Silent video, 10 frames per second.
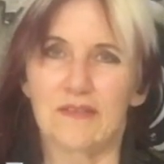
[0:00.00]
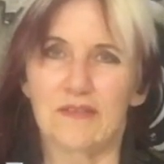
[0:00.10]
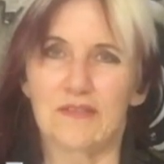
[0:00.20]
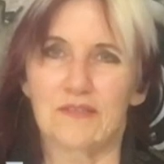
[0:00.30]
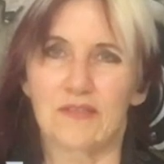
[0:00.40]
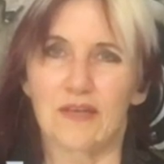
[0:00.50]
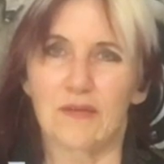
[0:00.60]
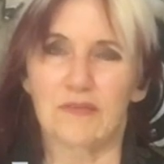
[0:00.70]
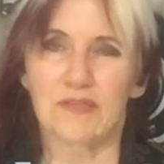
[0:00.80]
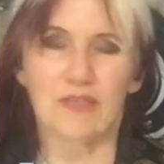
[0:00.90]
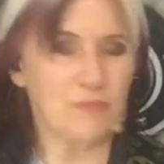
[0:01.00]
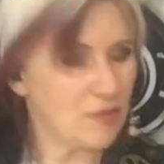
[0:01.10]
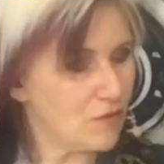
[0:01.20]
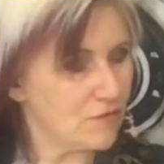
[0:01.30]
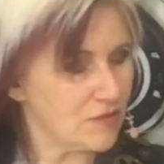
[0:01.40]
thumb is going to be
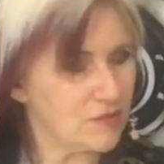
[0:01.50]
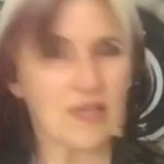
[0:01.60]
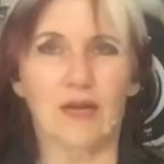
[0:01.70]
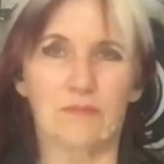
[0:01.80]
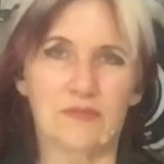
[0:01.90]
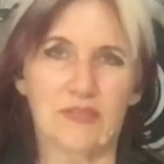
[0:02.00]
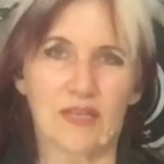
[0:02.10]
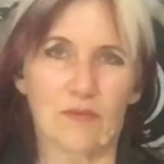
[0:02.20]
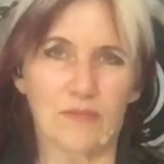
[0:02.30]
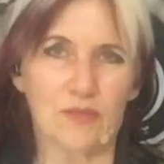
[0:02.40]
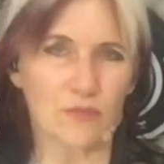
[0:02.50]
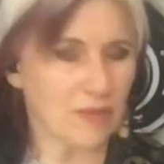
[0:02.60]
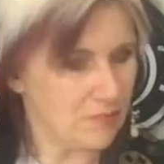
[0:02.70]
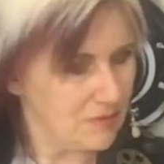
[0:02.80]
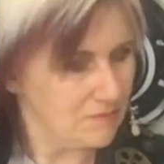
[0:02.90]
over the top to help me grip.